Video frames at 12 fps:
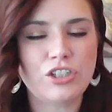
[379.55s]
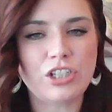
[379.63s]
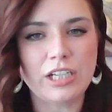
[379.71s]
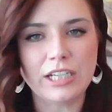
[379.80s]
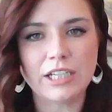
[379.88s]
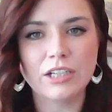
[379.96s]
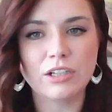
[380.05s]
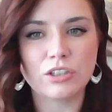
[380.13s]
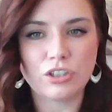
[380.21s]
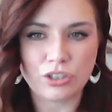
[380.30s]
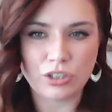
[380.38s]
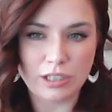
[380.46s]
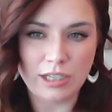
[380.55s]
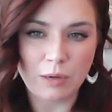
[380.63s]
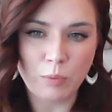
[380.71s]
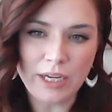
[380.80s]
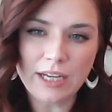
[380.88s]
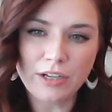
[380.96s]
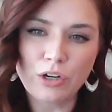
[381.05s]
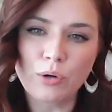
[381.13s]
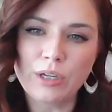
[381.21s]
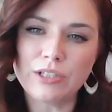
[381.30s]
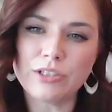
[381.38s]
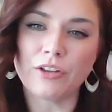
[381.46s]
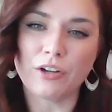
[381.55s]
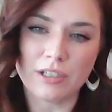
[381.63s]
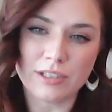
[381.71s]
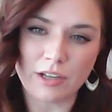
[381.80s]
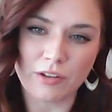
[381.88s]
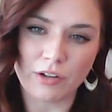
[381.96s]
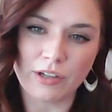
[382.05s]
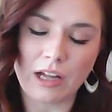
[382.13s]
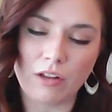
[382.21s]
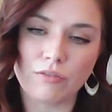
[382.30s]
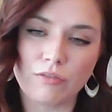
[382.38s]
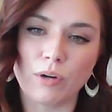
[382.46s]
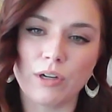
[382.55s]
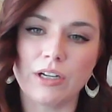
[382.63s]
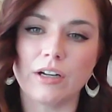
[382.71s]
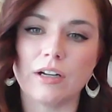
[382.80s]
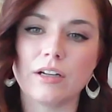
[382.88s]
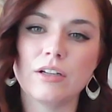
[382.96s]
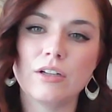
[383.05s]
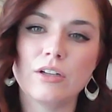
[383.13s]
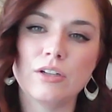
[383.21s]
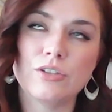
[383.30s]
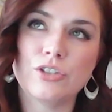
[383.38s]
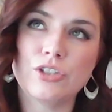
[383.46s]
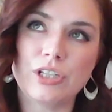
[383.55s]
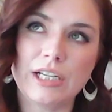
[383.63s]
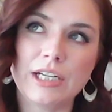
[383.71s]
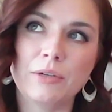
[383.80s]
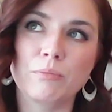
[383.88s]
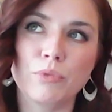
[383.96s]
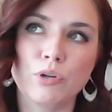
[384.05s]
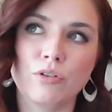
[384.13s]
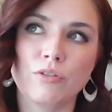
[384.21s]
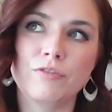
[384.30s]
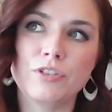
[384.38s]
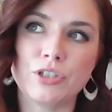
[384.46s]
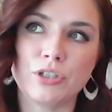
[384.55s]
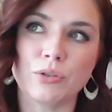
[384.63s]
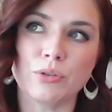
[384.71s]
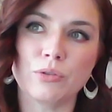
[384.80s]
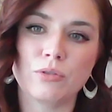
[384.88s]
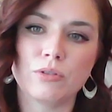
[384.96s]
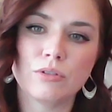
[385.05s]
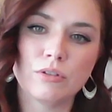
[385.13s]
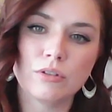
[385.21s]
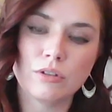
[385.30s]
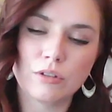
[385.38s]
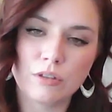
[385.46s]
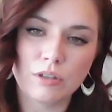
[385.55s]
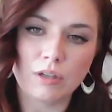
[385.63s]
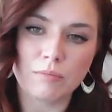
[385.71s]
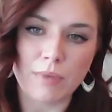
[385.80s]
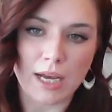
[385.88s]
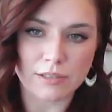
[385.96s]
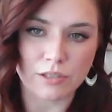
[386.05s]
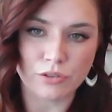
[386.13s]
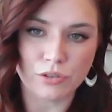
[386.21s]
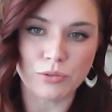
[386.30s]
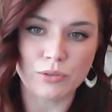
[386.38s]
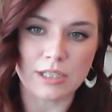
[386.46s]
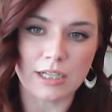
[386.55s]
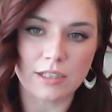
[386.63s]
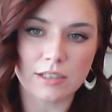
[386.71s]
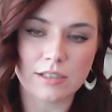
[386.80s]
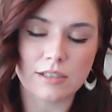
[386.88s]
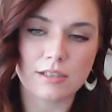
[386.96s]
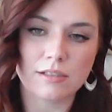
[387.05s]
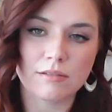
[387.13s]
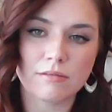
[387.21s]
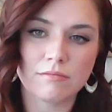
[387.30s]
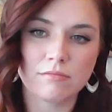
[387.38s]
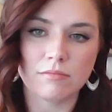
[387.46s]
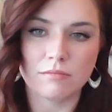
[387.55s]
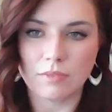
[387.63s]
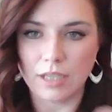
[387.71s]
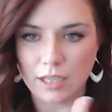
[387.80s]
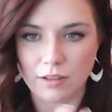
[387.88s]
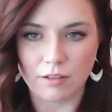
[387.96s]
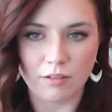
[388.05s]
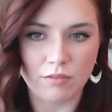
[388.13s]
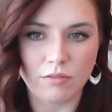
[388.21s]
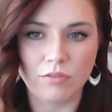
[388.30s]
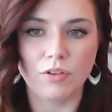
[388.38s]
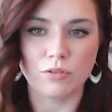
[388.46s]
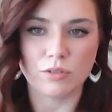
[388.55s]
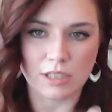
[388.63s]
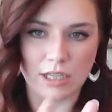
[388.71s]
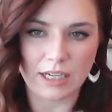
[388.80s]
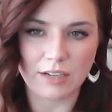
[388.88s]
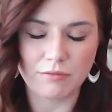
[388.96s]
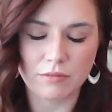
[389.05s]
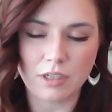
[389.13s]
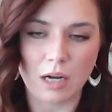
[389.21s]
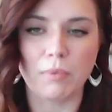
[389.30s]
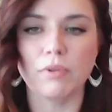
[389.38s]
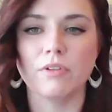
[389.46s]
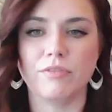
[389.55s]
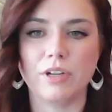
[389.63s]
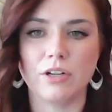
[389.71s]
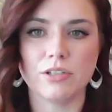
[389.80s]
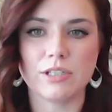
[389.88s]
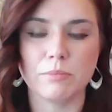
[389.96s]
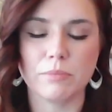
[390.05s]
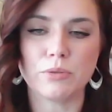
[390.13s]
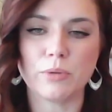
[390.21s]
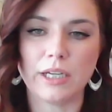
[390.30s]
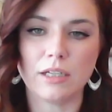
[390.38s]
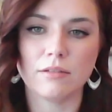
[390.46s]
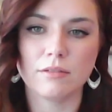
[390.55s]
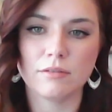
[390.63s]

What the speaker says: We had known each other in Southern California. She had moved to Massachusetts in those like couple of years in between.